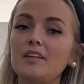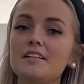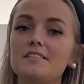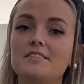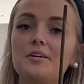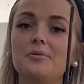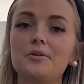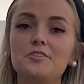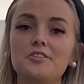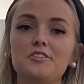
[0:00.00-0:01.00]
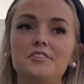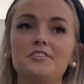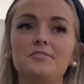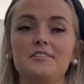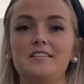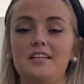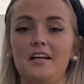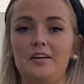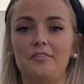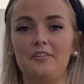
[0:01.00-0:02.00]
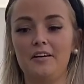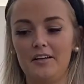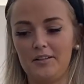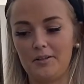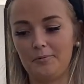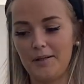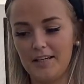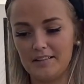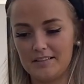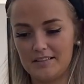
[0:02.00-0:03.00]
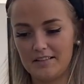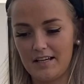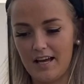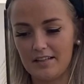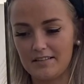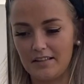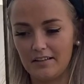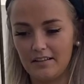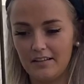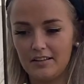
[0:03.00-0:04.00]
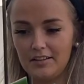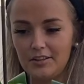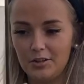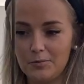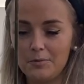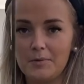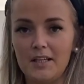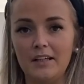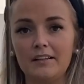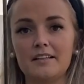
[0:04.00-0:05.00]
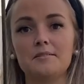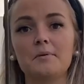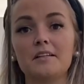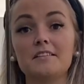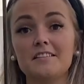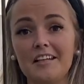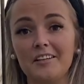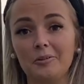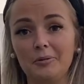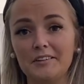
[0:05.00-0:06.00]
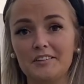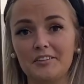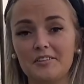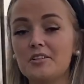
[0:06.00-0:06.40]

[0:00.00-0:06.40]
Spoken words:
So what you should do is think of your plant as a human being that's been inside all winter.